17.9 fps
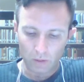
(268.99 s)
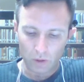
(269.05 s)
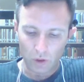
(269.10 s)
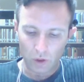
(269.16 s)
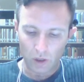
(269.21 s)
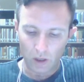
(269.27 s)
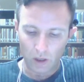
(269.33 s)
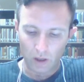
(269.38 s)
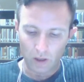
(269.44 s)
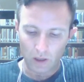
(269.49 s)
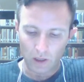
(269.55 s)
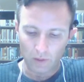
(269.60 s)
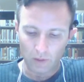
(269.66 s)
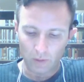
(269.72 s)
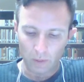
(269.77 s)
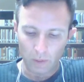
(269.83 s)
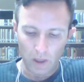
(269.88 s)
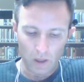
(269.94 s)
shared
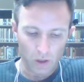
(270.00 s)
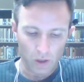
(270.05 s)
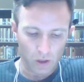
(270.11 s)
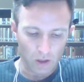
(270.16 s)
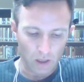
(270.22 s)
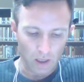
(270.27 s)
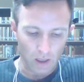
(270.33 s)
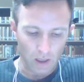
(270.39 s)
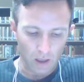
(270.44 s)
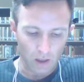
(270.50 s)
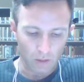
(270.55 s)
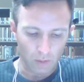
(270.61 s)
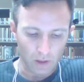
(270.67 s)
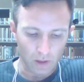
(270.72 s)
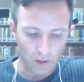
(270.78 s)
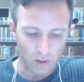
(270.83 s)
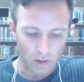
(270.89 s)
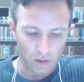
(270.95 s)
information and
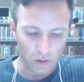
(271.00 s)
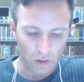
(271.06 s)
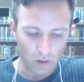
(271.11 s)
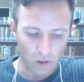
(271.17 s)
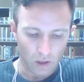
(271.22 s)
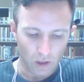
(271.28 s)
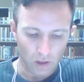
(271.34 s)
research